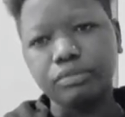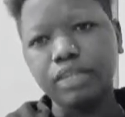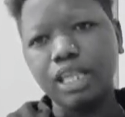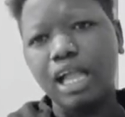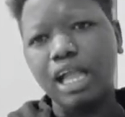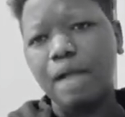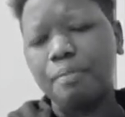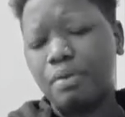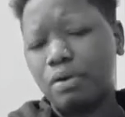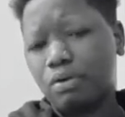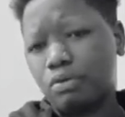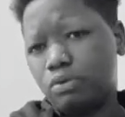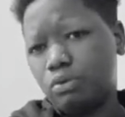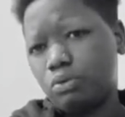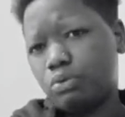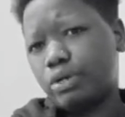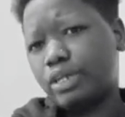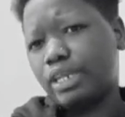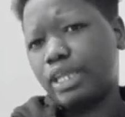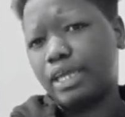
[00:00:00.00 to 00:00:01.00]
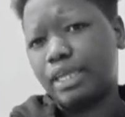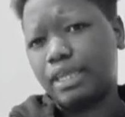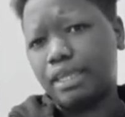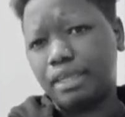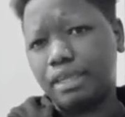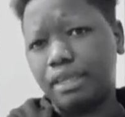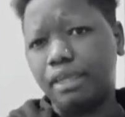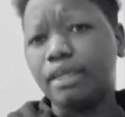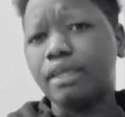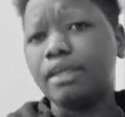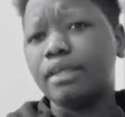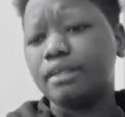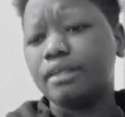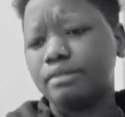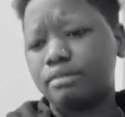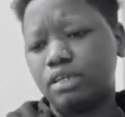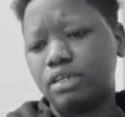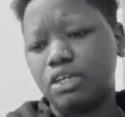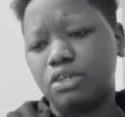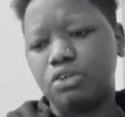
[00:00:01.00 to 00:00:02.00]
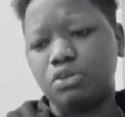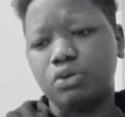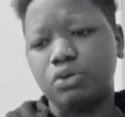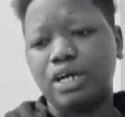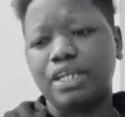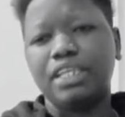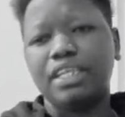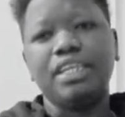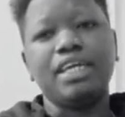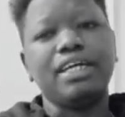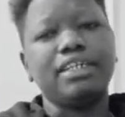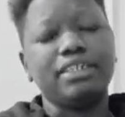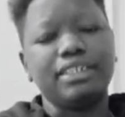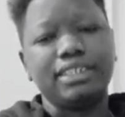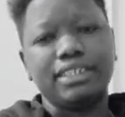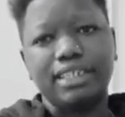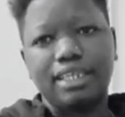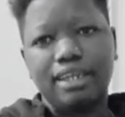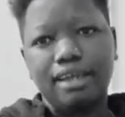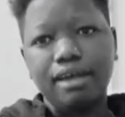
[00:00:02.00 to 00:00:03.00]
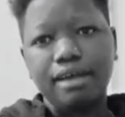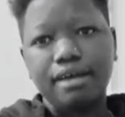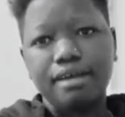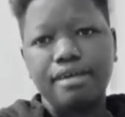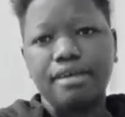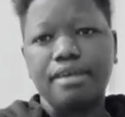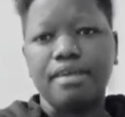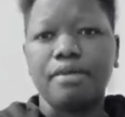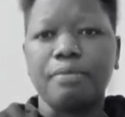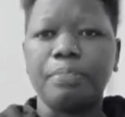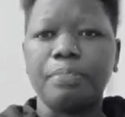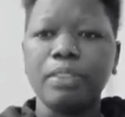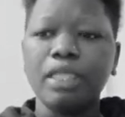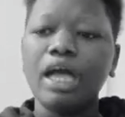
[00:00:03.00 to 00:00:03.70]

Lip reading: hapa kulikuwa na A and you added antisera A.